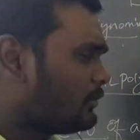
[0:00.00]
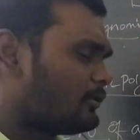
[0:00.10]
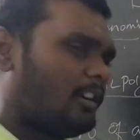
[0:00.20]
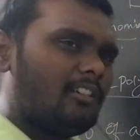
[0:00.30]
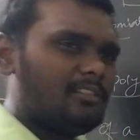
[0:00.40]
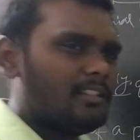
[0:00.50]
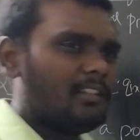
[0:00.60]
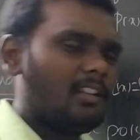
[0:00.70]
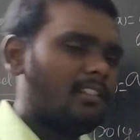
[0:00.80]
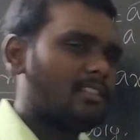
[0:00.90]
to solve
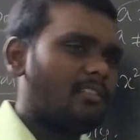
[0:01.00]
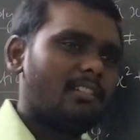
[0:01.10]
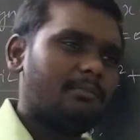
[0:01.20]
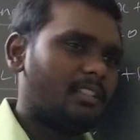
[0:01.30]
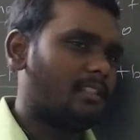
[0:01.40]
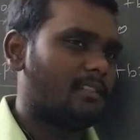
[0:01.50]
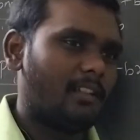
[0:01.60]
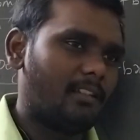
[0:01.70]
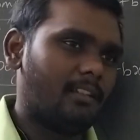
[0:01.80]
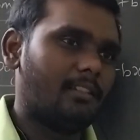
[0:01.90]
this and all, several methods
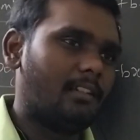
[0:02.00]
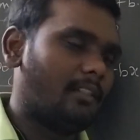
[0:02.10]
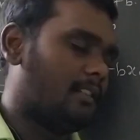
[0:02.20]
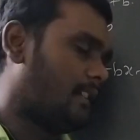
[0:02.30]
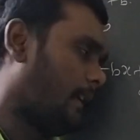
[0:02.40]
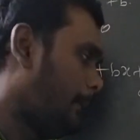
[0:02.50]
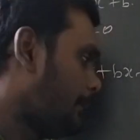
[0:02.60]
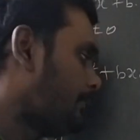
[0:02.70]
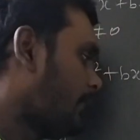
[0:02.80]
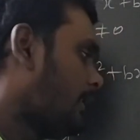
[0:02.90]
are there that we will say.
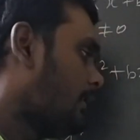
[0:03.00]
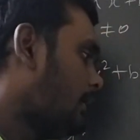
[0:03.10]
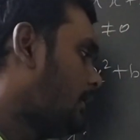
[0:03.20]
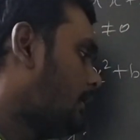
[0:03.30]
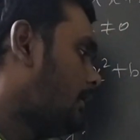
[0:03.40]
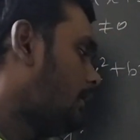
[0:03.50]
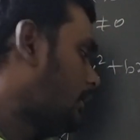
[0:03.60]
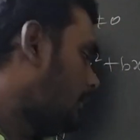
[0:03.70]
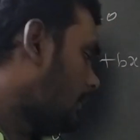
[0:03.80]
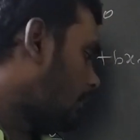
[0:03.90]

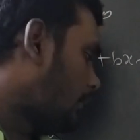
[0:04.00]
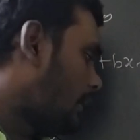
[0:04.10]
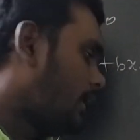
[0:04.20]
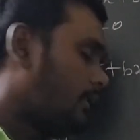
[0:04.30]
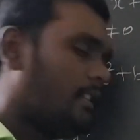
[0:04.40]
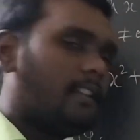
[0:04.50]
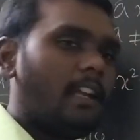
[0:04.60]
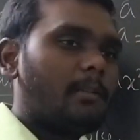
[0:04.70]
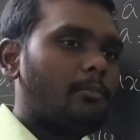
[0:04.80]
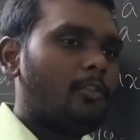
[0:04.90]
Now, here we say
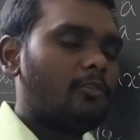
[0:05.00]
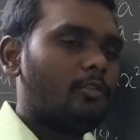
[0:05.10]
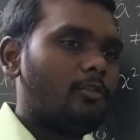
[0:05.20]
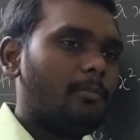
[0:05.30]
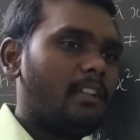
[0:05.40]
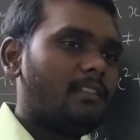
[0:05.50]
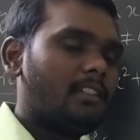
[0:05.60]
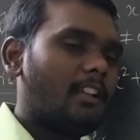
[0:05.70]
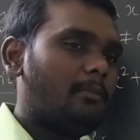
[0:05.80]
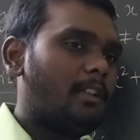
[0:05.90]
at most 2 means
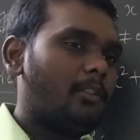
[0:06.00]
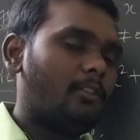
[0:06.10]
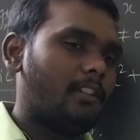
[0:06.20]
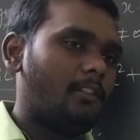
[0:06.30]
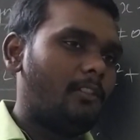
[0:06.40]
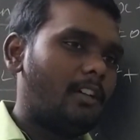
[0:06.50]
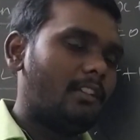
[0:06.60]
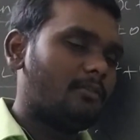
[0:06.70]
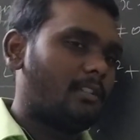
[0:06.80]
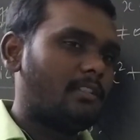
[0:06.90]
there will be no 0
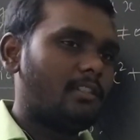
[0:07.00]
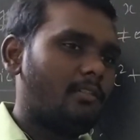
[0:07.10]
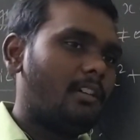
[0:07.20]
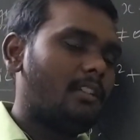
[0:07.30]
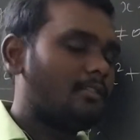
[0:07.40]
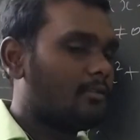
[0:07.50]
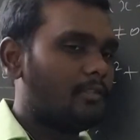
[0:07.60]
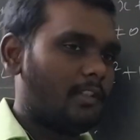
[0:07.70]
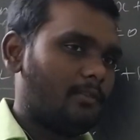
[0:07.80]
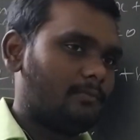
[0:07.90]
or else 1 0 or else
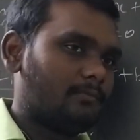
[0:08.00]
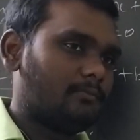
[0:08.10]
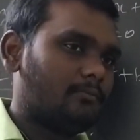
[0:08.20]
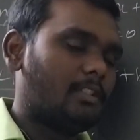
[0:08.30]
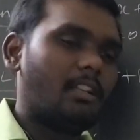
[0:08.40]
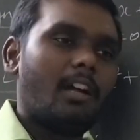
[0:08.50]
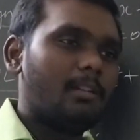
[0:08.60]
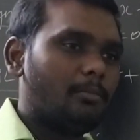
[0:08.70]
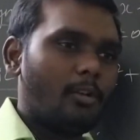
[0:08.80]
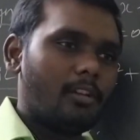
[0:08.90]
2 0, but
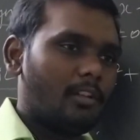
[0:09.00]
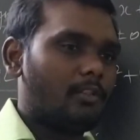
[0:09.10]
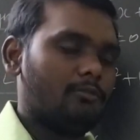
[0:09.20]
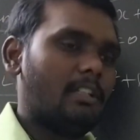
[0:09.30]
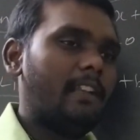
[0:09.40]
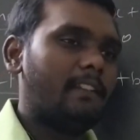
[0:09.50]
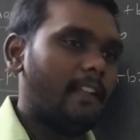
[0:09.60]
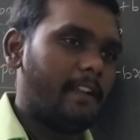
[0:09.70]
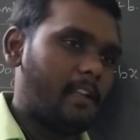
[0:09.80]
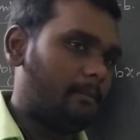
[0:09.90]
not more than 2. That is
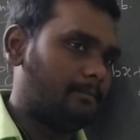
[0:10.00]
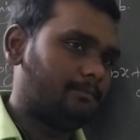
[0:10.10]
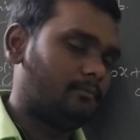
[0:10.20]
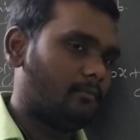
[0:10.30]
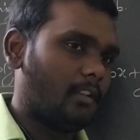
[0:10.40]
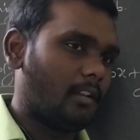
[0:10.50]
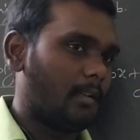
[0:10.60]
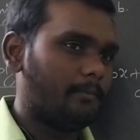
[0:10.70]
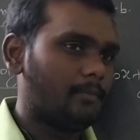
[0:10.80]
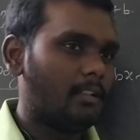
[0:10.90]
the idea.
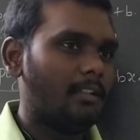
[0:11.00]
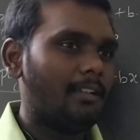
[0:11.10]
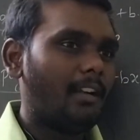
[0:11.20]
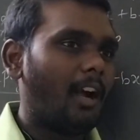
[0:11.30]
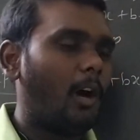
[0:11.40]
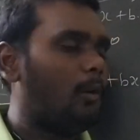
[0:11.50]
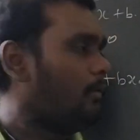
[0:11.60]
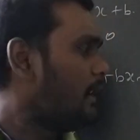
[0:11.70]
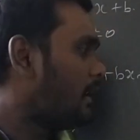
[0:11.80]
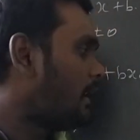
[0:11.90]
Okay.
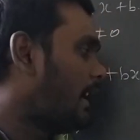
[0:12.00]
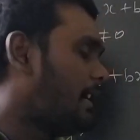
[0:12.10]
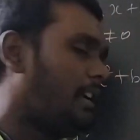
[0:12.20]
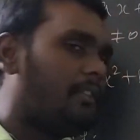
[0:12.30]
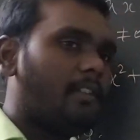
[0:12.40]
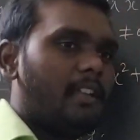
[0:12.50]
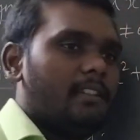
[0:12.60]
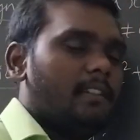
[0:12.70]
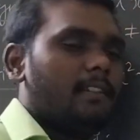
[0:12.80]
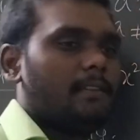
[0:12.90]
How we can identify
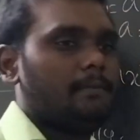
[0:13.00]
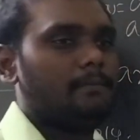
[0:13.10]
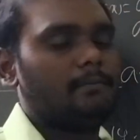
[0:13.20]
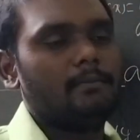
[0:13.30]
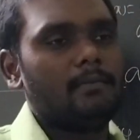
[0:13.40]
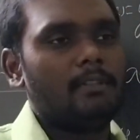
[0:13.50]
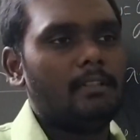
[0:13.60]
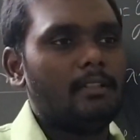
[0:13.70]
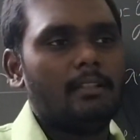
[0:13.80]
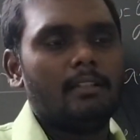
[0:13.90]
this
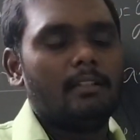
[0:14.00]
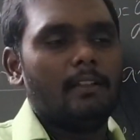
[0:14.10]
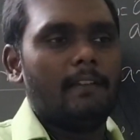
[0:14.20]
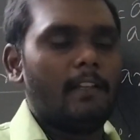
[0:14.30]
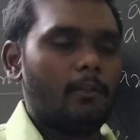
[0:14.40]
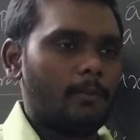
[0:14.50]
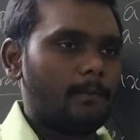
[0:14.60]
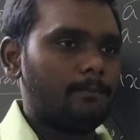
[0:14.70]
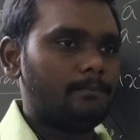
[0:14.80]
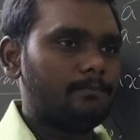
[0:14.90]
zeros?